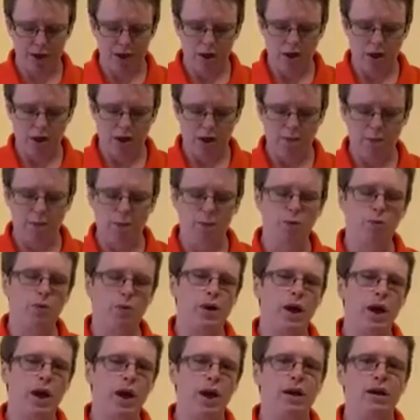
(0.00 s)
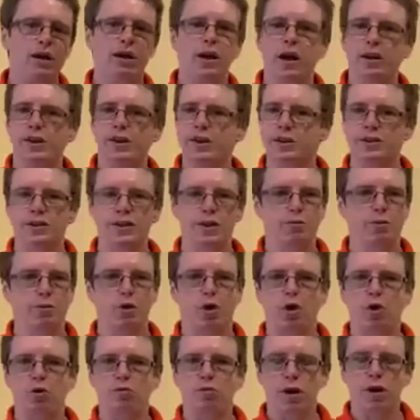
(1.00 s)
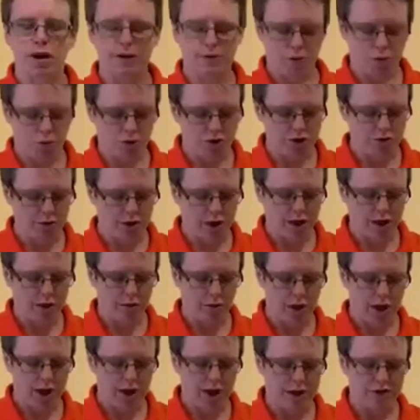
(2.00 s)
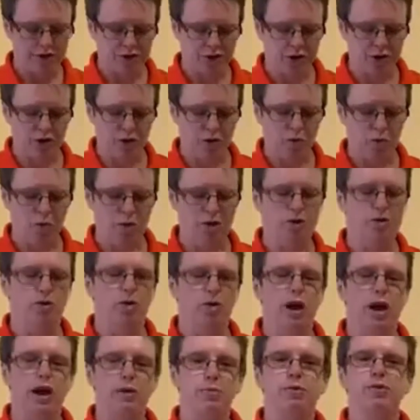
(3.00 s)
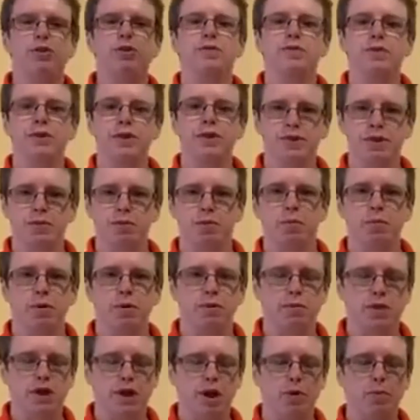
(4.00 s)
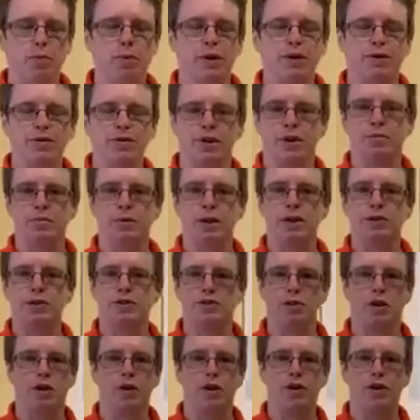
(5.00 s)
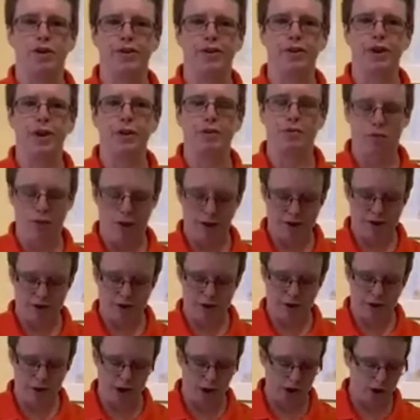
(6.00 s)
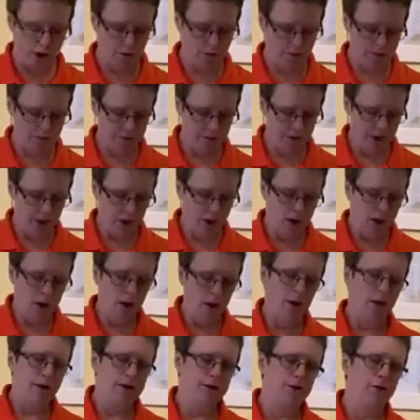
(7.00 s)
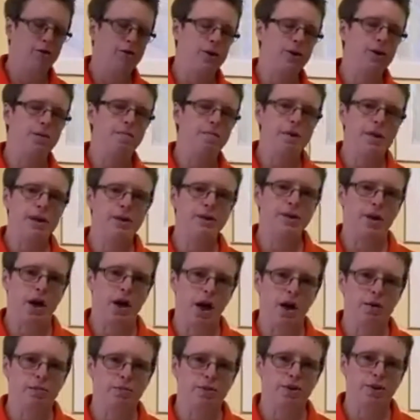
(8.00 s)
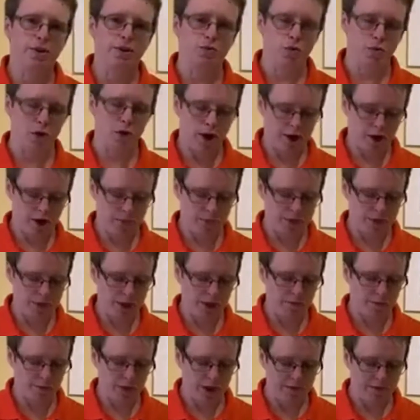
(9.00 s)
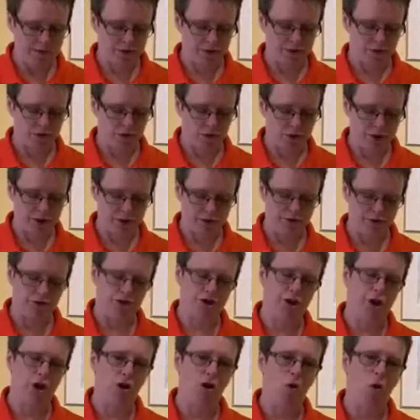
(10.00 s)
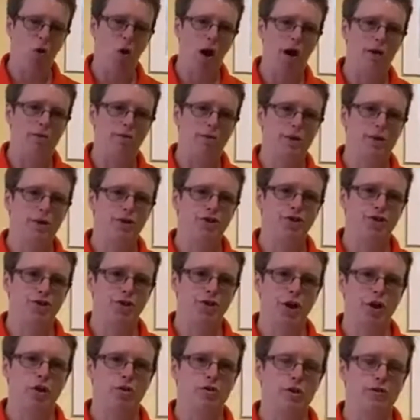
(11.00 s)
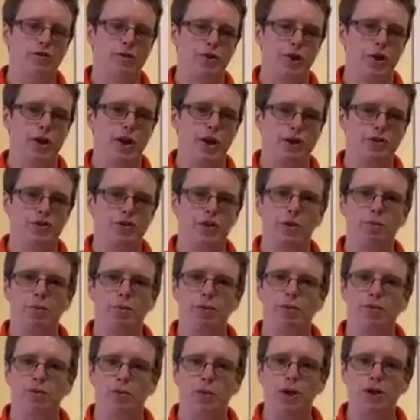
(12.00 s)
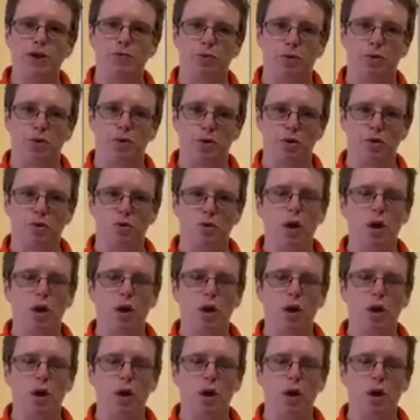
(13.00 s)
But we went ahead and got the exhibit all ready for you anyway, so when you're able to visit, when we reopen, it's going to be installed and, and ready to go. So in the meantime, since we're not open yet, we have this great new show, I'm going to share over the next couple of weeks with you